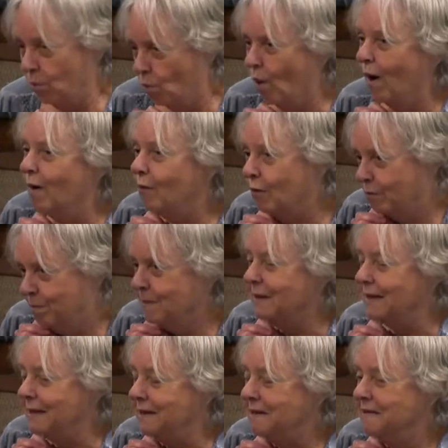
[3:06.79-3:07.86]
and walk
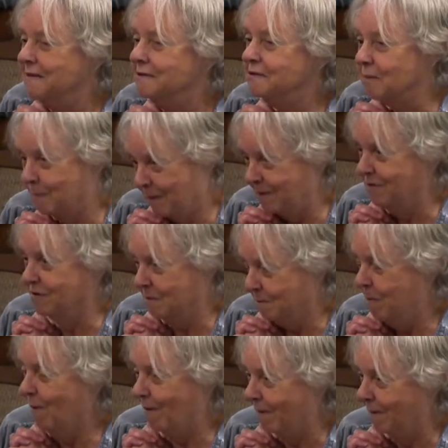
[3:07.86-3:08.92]
with me to Pinkerton